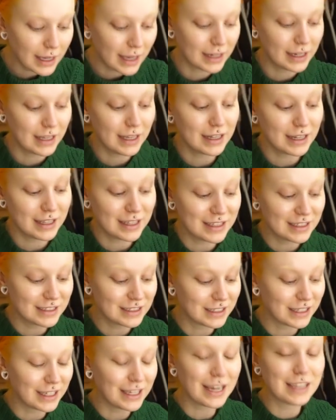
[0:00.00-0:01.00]
And it is
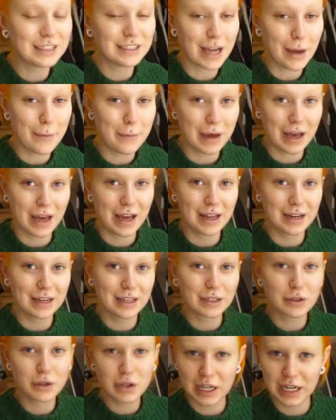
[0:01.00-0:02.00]
the
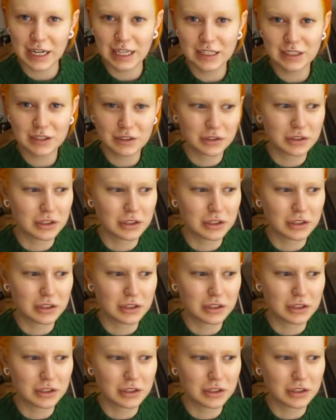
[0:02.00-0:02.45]
Japan crate?